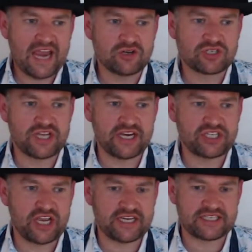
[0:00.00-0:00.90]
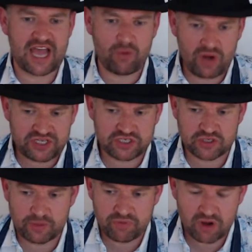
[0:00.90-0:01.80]
Interesting cheese that. We should
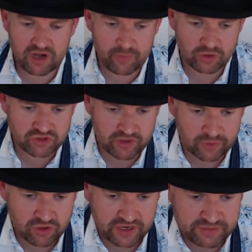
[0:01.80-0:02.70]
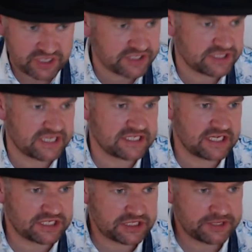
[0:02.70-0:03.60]
do a program on triple cream cheeses. They're
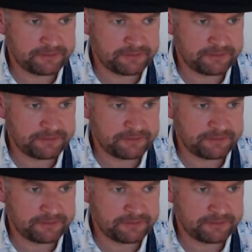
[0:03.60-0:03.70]
delicious.